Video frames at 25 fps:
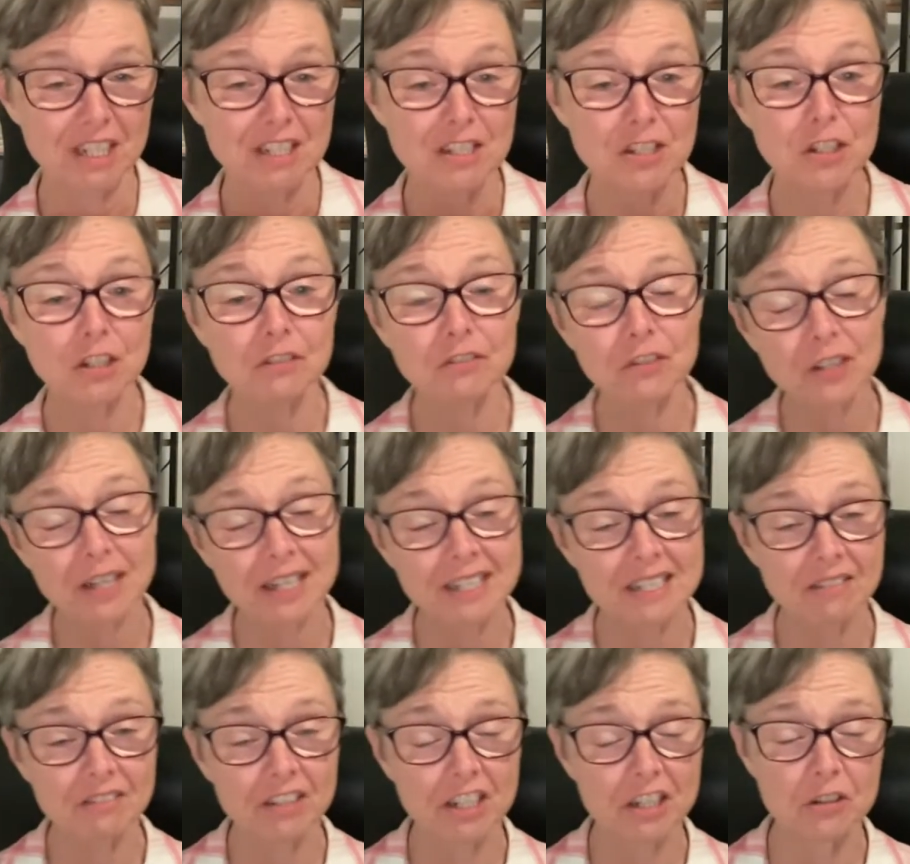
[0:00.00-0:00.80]
So if you
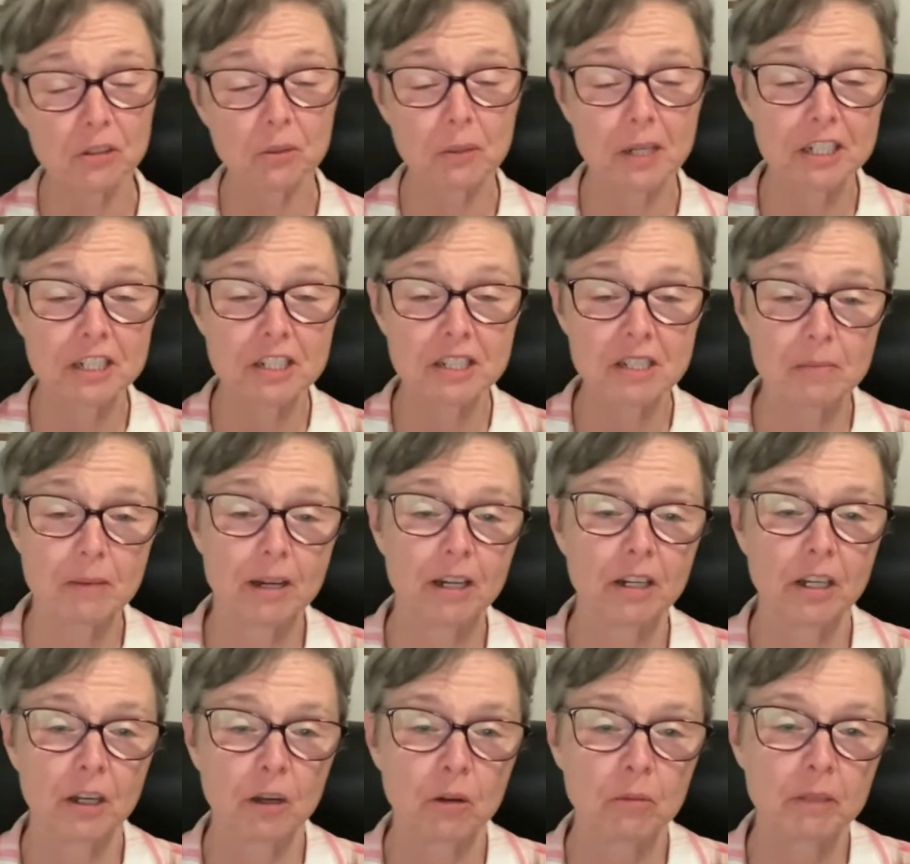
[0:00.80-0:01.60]
guys have any other questions
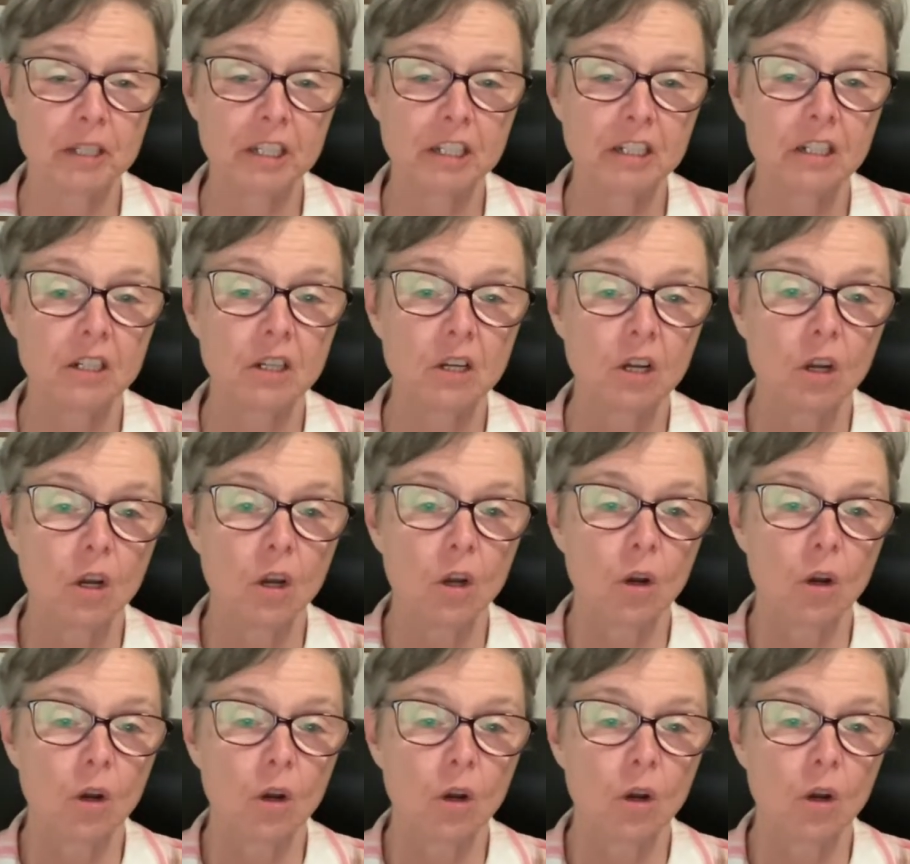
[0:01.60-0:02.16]
about goat meat